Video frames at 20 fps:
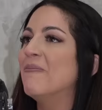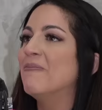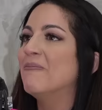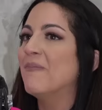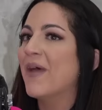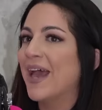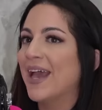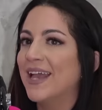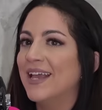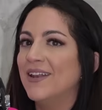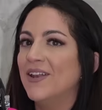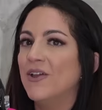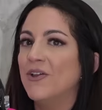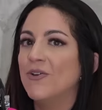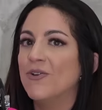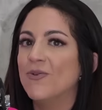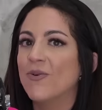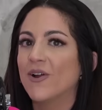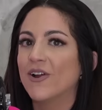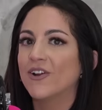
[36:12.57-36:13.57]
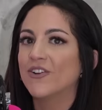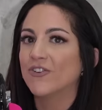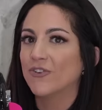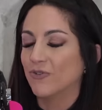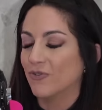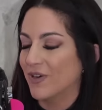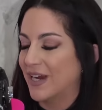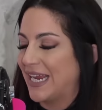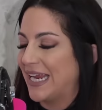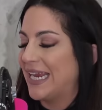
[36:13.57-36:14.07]
men who are
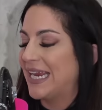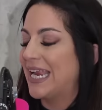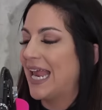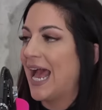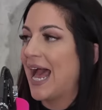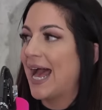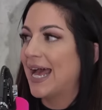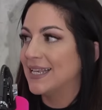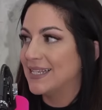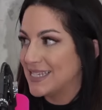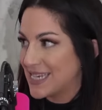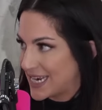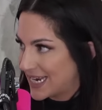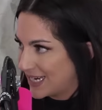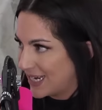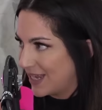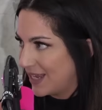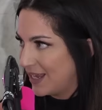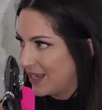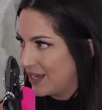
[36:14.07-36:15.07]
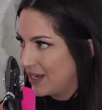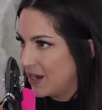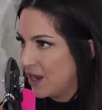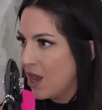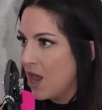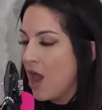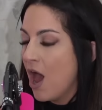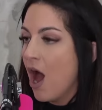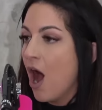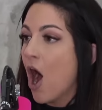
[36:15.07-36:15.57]
great at dating
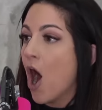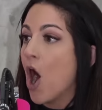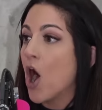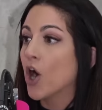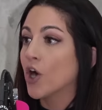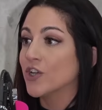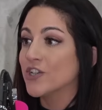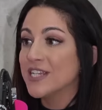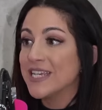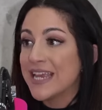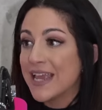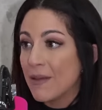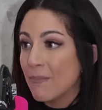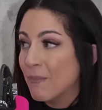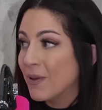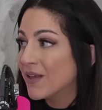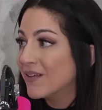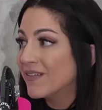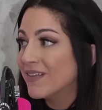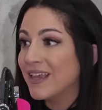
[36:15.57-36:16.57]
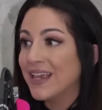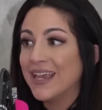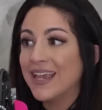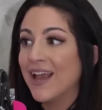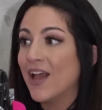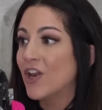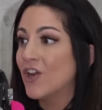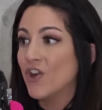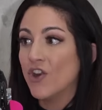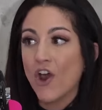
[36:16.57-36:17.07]
are typically
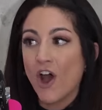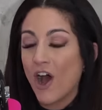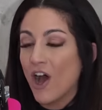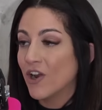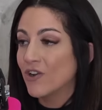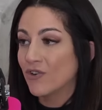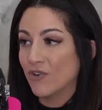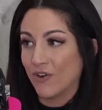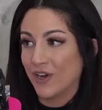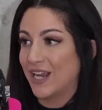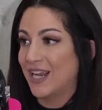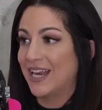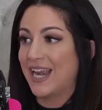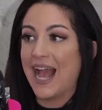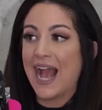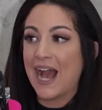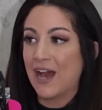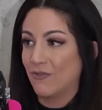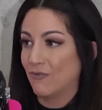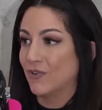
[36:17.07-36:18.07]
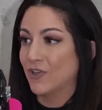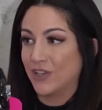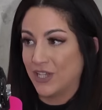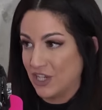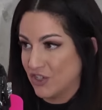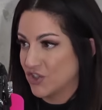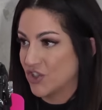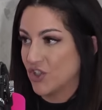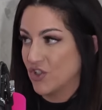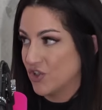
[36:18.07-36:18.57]
not great at
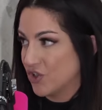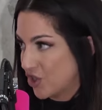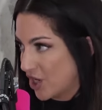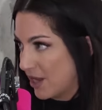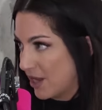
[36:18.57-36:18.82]
relationships.